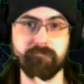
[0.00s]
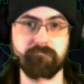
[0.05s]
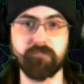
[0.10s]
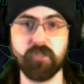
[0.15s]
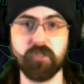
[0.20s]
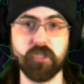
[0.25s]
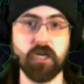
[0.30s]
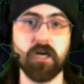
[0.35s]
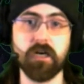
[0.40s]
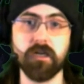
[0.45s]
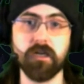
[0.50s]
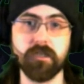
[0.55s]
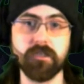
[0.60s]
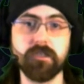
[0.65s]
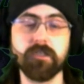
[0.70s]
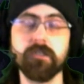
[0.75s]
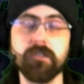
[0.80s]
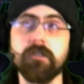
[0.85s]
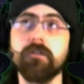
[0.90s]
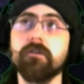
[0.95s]

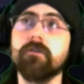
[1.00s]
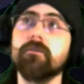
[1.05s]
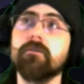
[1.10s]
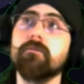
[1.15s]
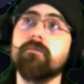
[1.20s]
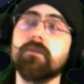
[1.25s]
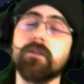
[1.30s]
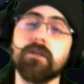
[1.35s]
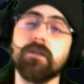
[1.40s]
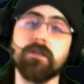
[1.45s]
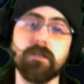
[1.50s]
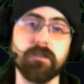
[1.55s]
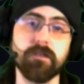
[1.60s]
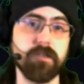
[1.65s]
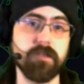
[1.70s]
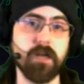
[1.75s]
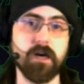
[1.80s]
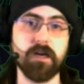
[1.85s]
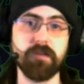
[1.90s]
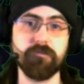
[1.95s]
shards with a
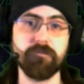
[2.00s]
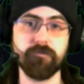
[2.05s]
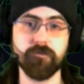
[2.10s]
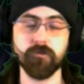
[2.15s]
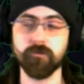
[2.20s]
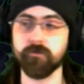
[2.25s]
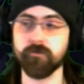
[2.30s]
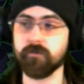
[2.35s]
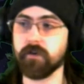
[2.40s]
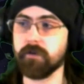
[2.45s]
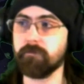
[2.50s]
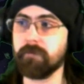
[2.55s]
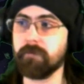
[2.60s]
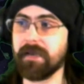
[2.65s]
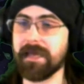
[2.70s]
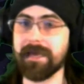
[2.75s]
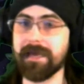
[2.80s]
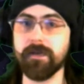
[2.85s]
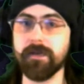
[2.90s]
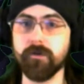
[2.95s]
knife or a
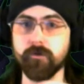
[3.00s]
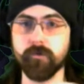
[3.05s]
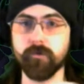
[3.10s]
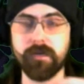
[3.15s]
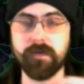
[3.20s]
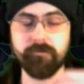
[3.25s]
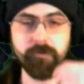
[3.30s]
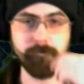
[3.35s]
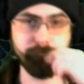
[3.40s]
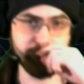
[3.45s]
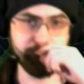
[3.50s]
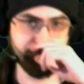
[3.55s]
plane or whatever.